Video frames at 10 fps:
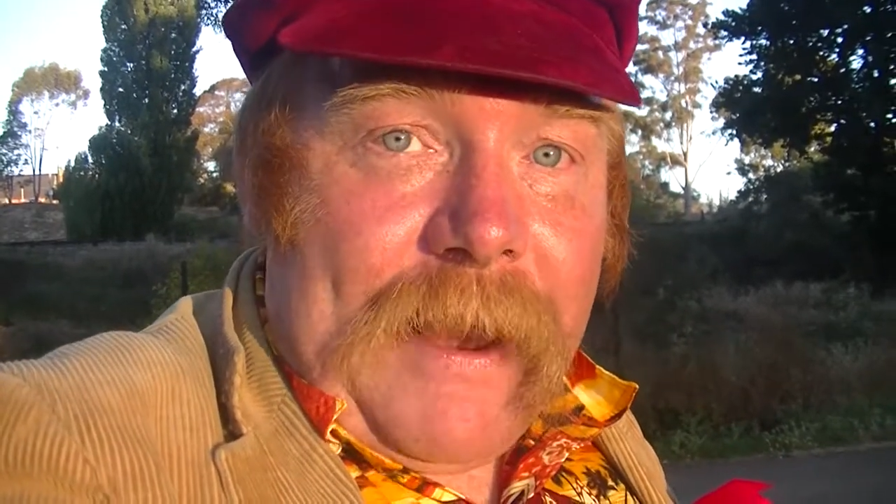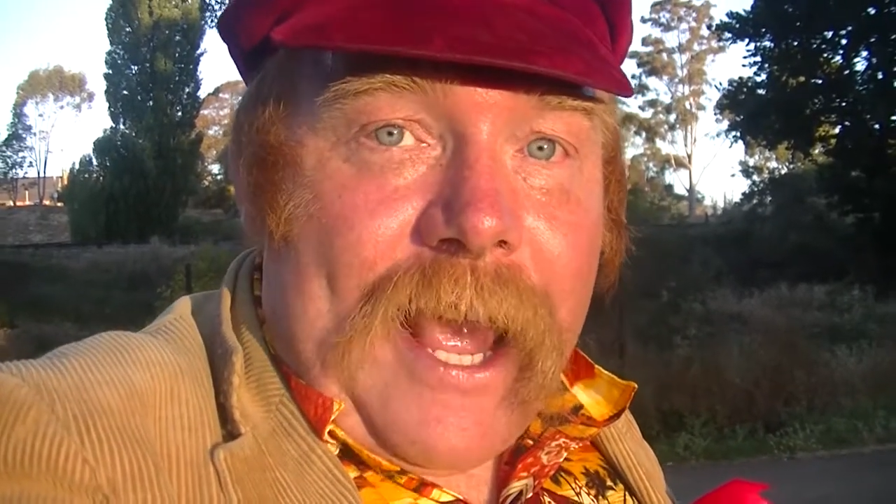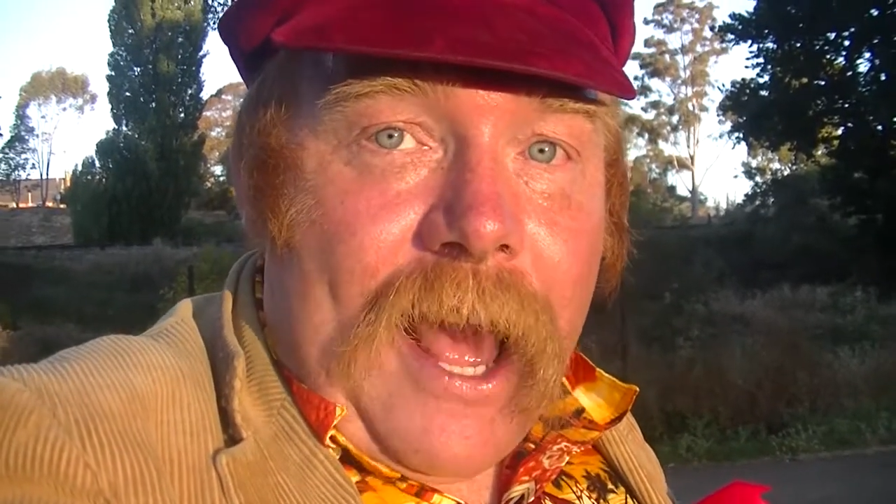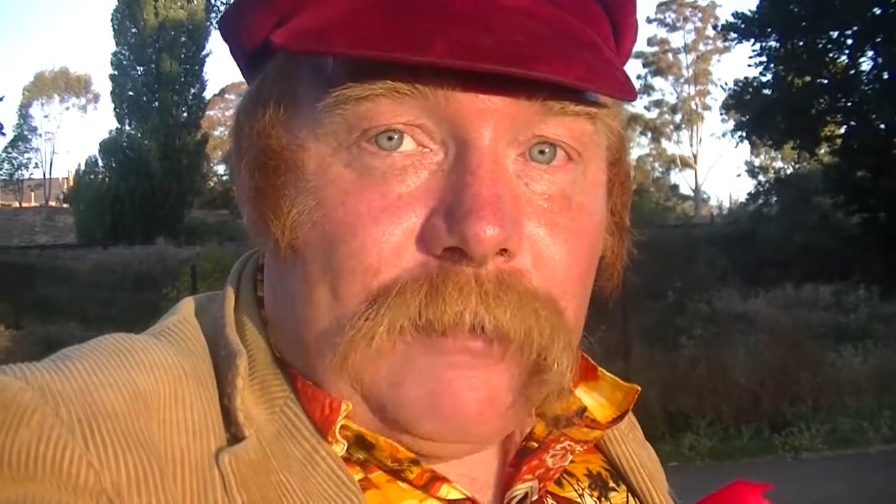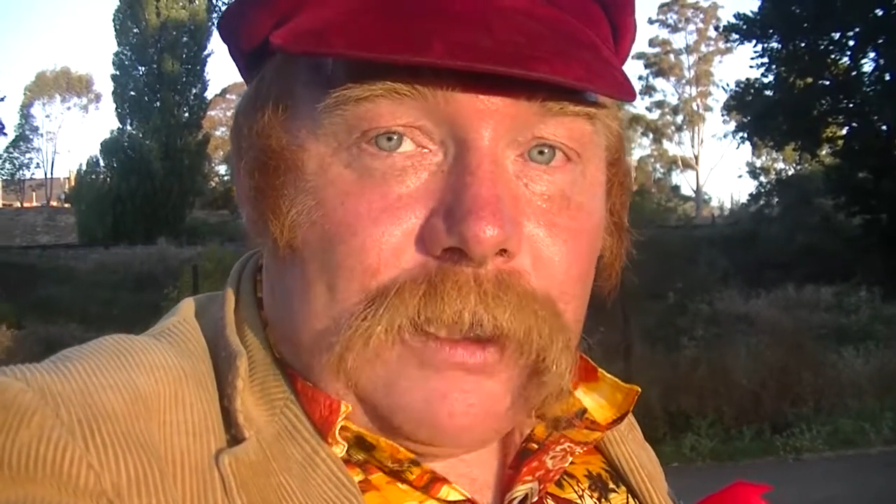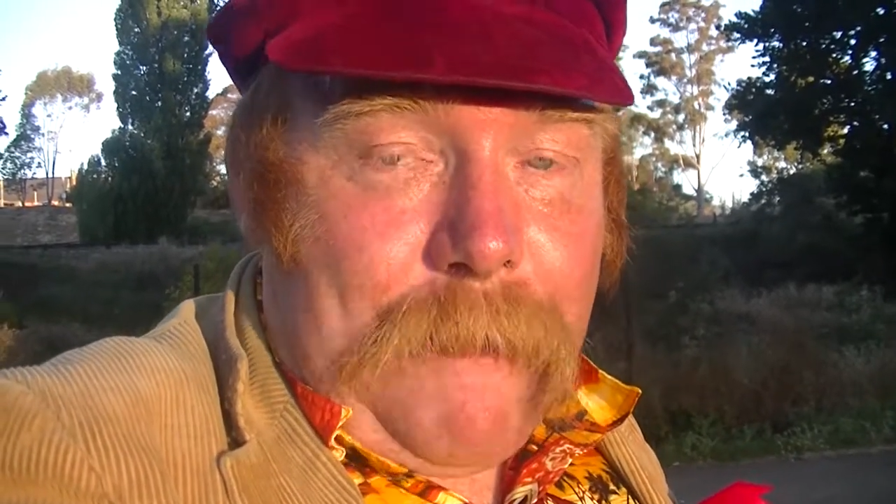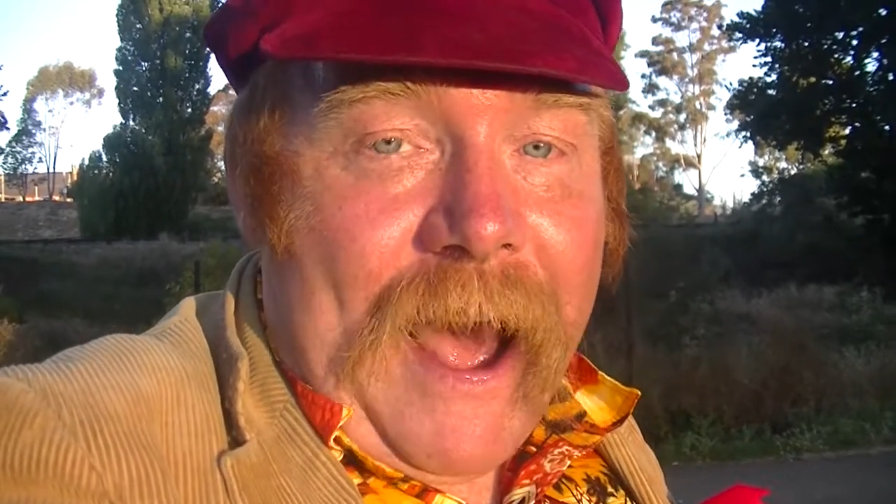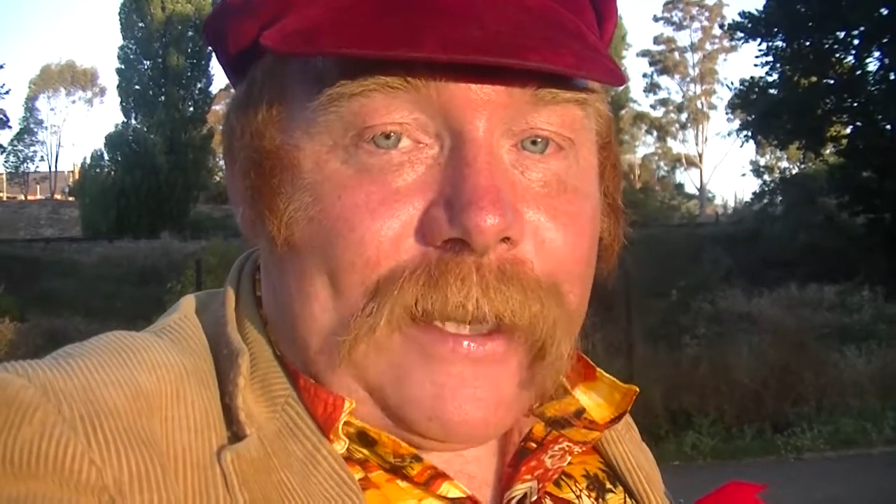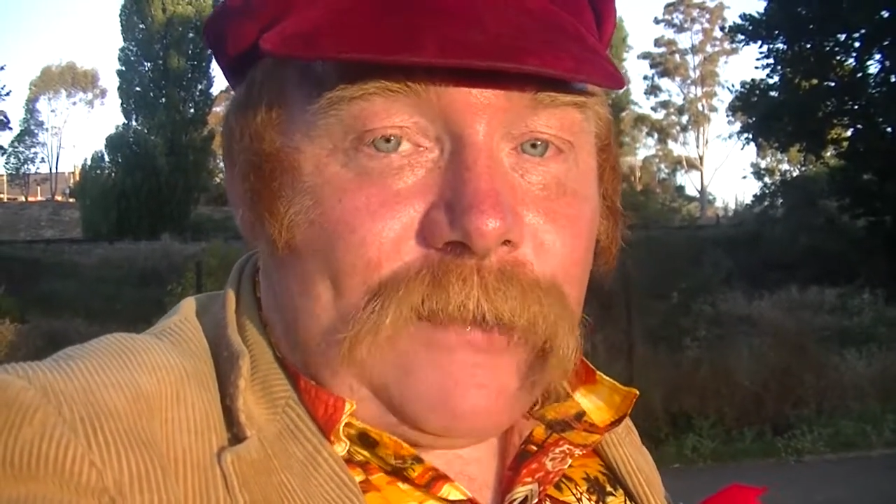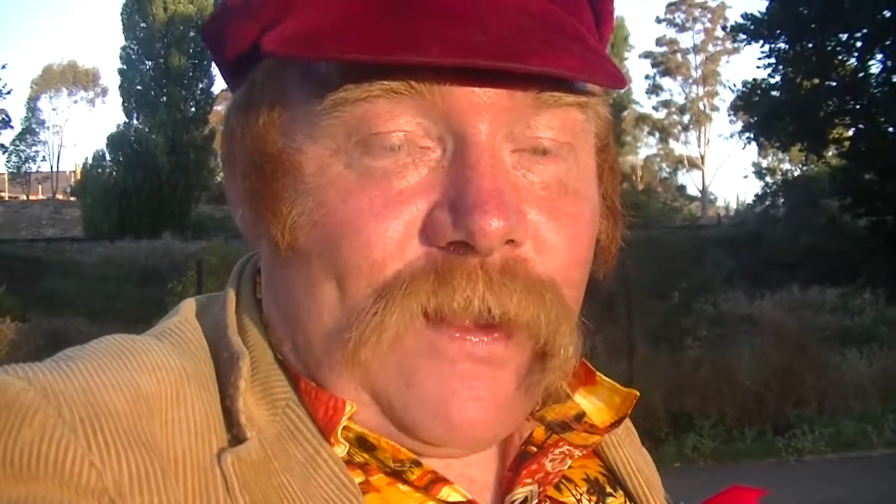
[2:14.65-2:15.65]
becomes
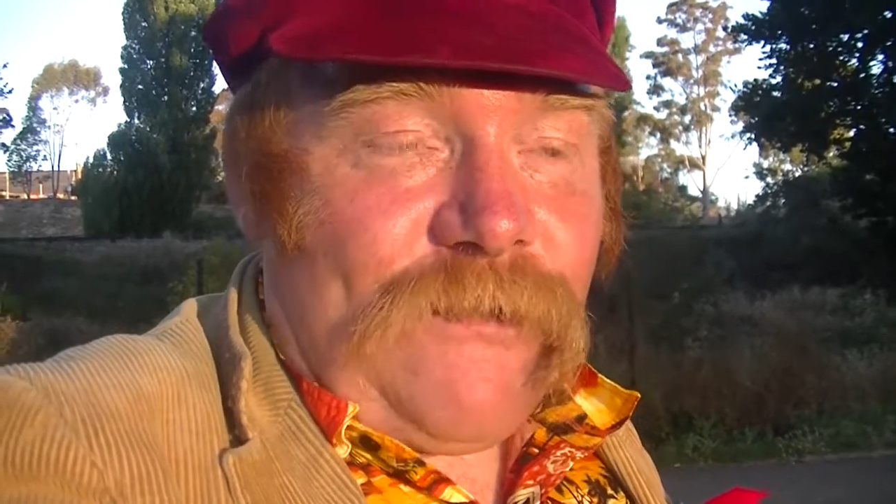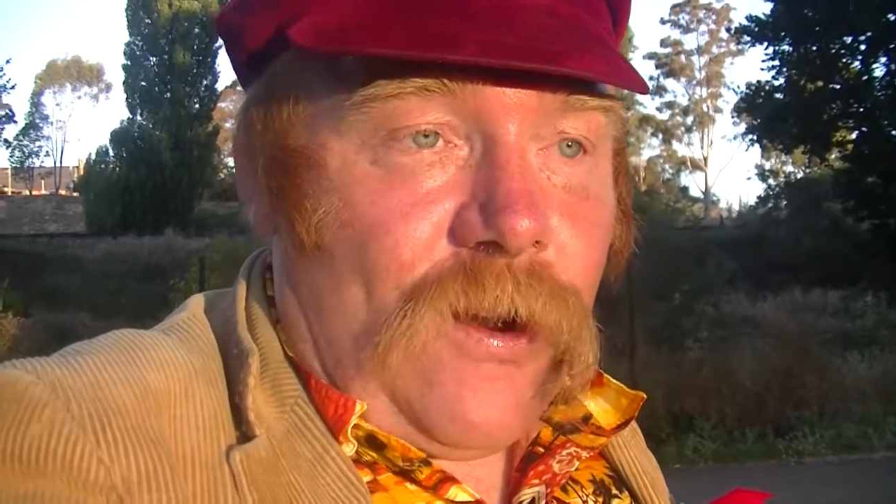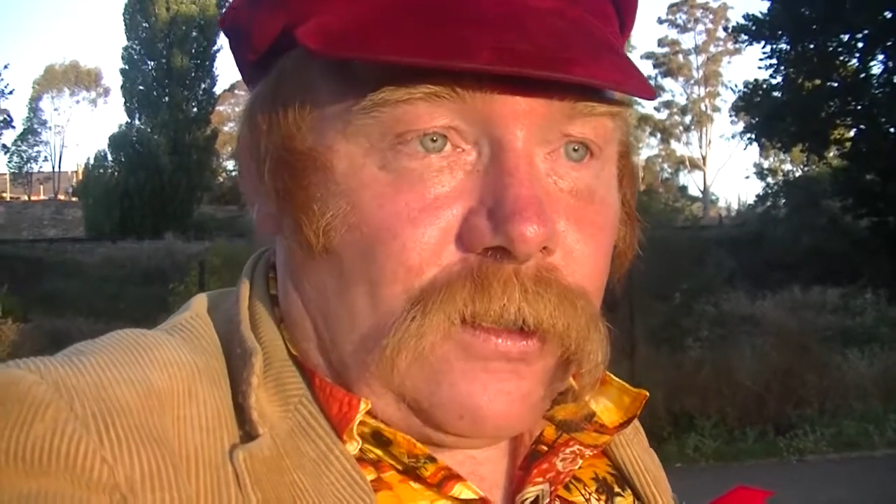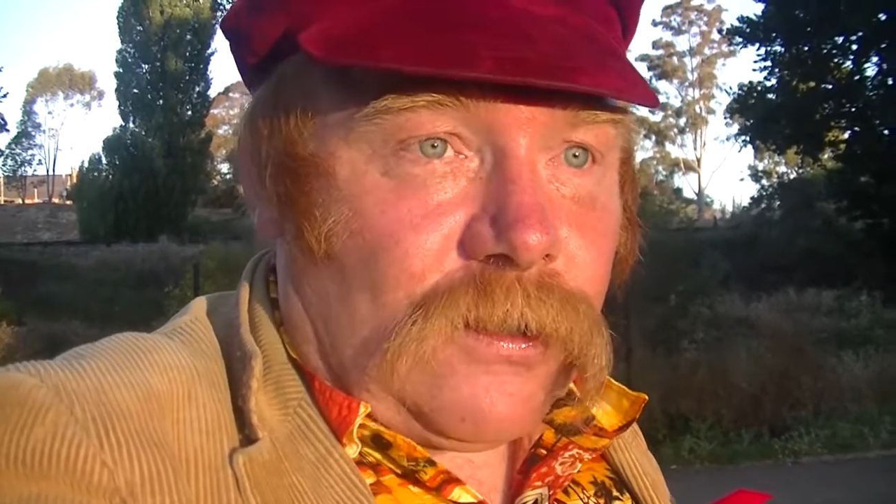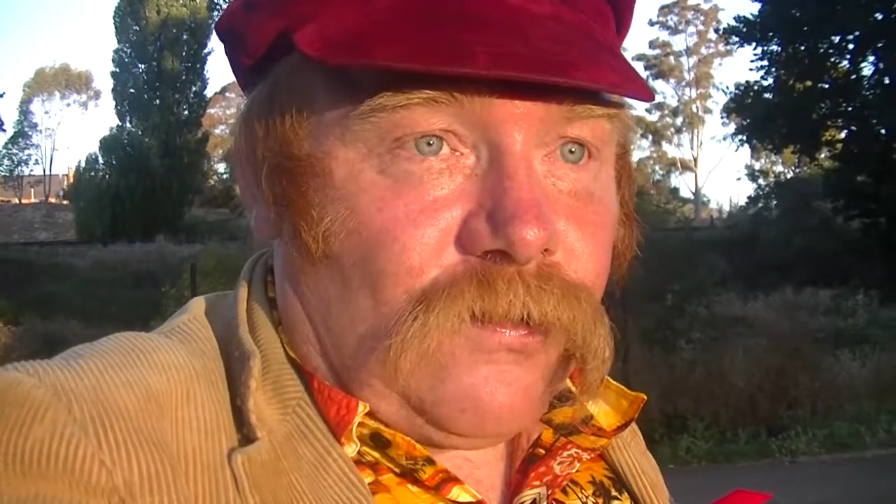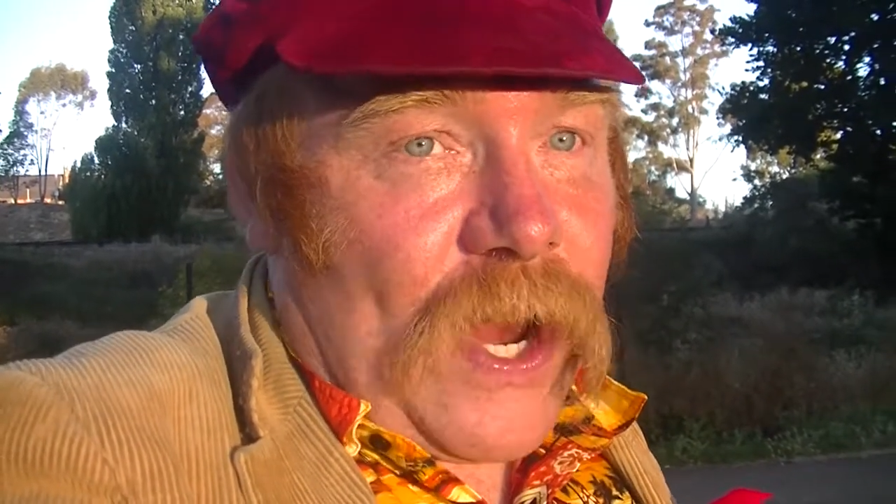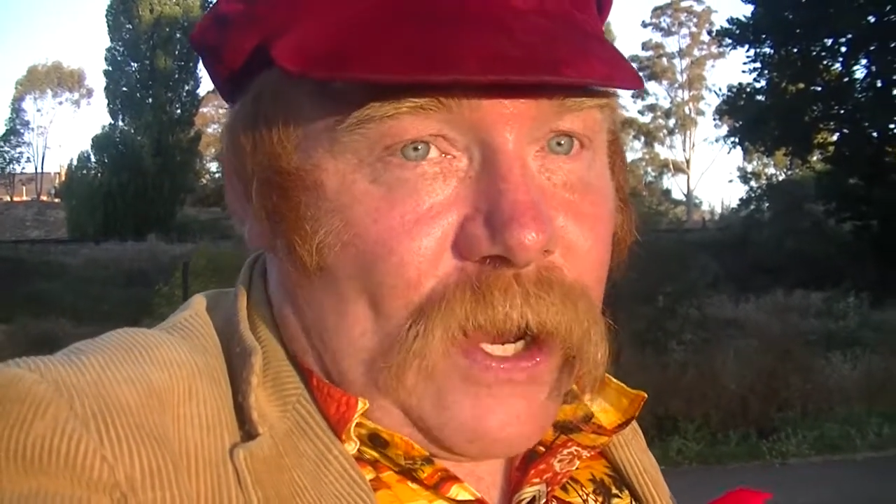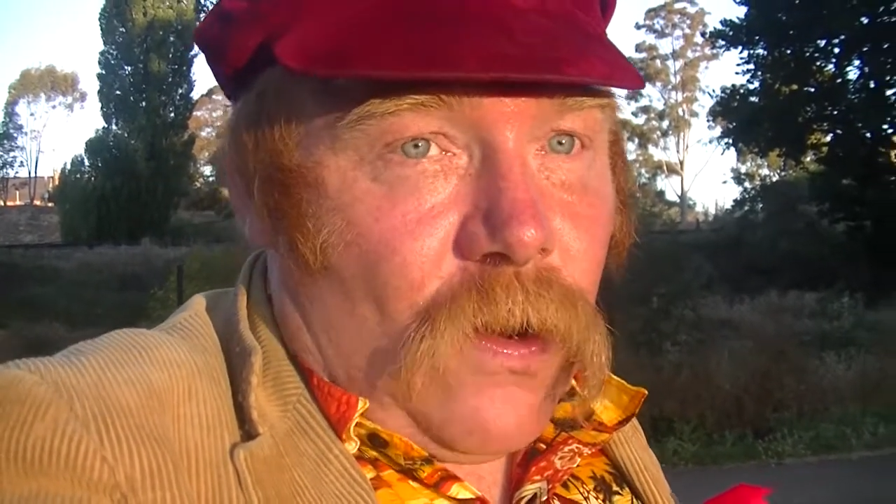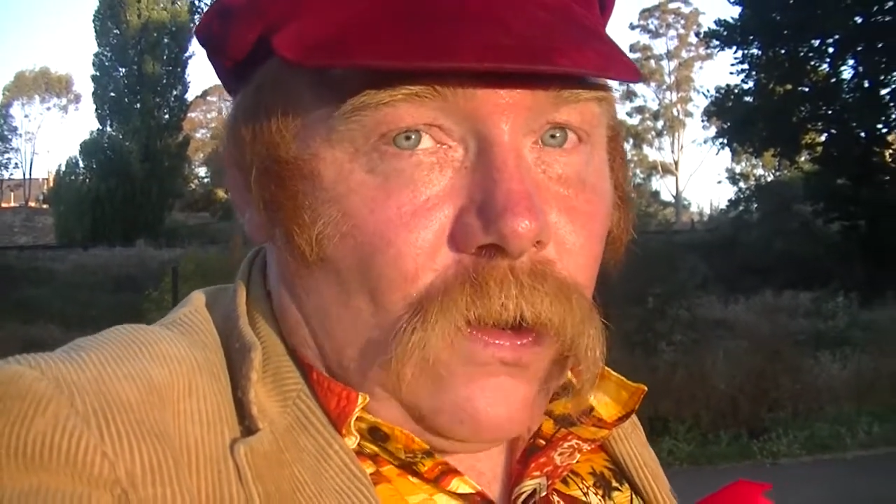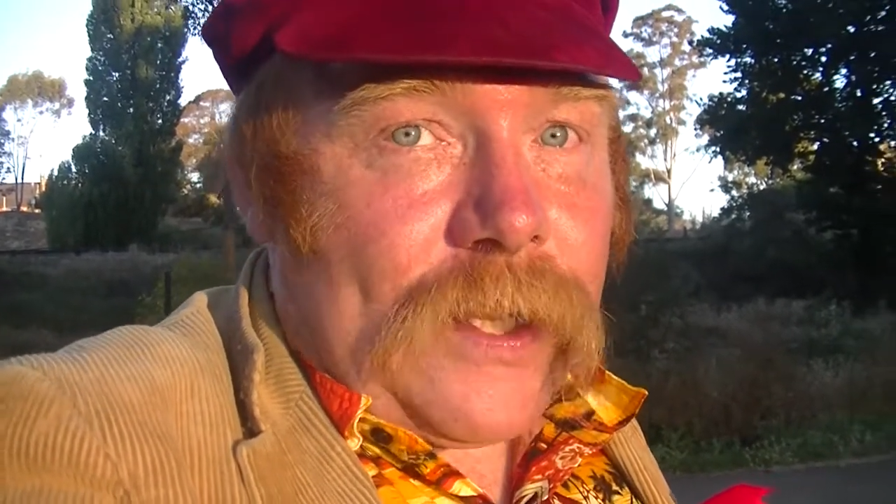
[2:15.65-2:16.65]
part of the fossil
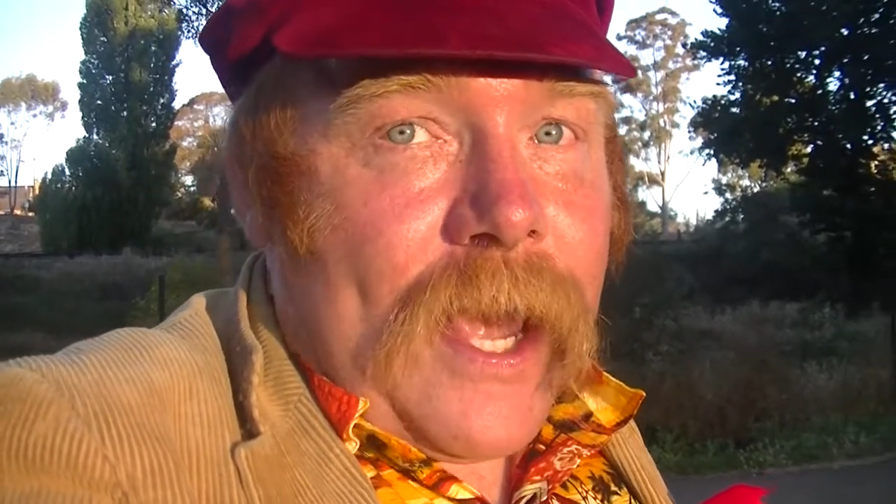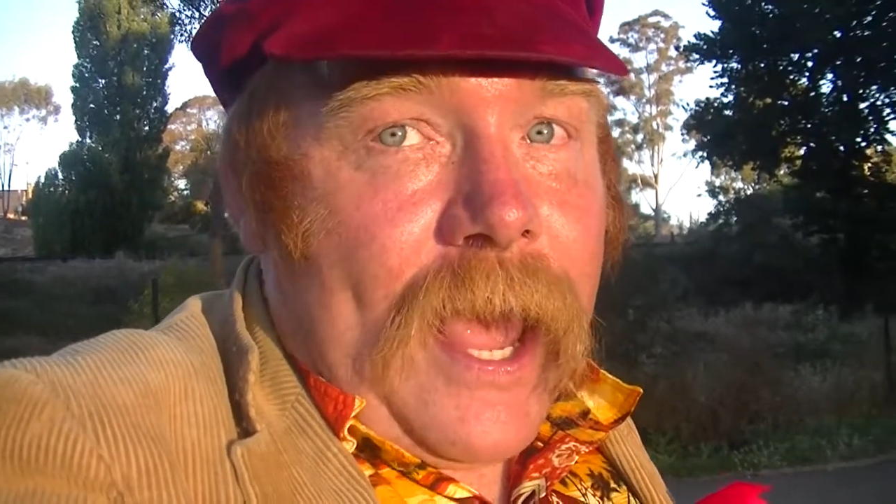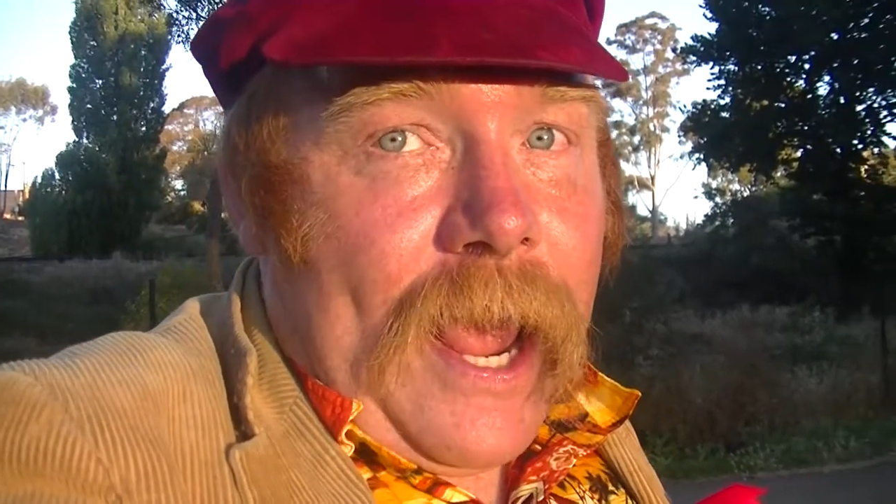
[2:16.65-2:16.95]
record.